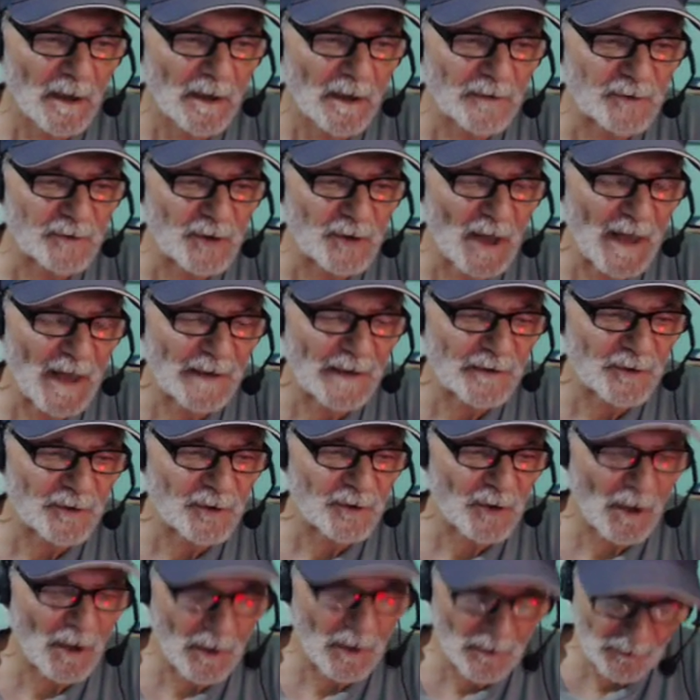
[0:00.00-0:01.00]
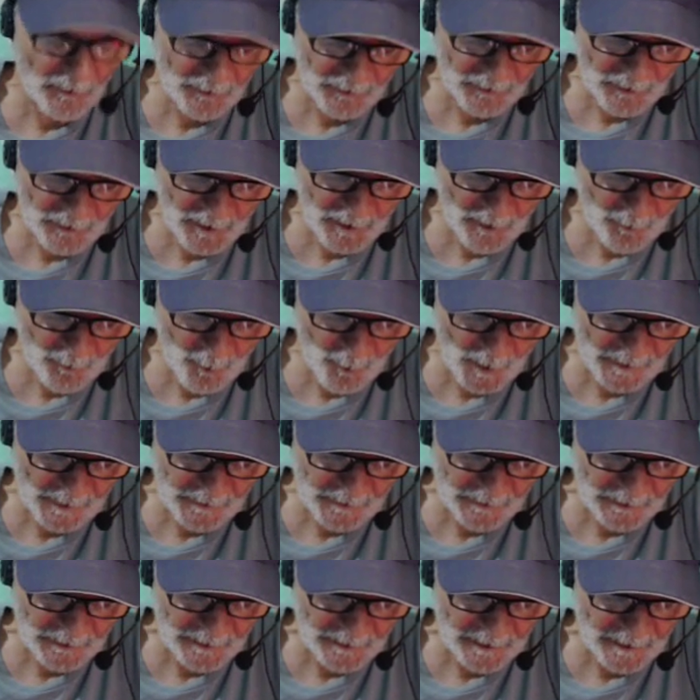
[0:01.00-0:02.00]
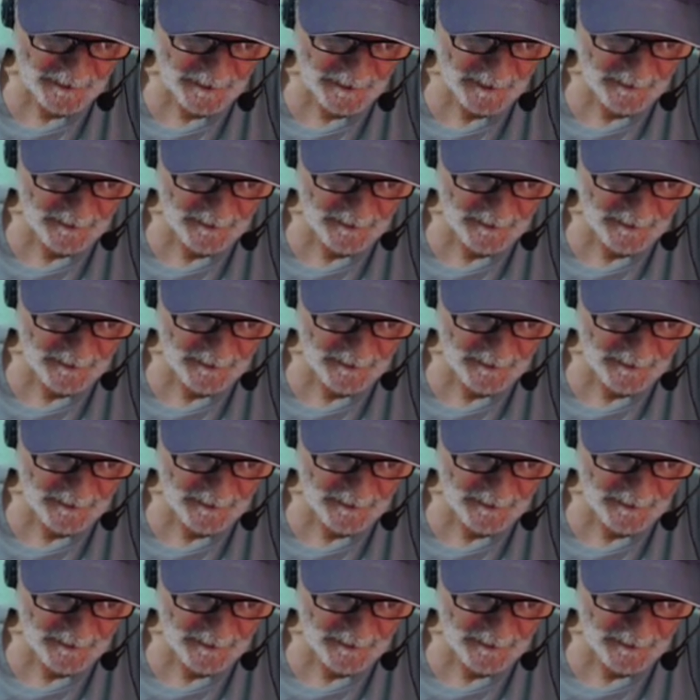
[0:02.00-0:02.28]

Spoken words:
John and Charles Wesley,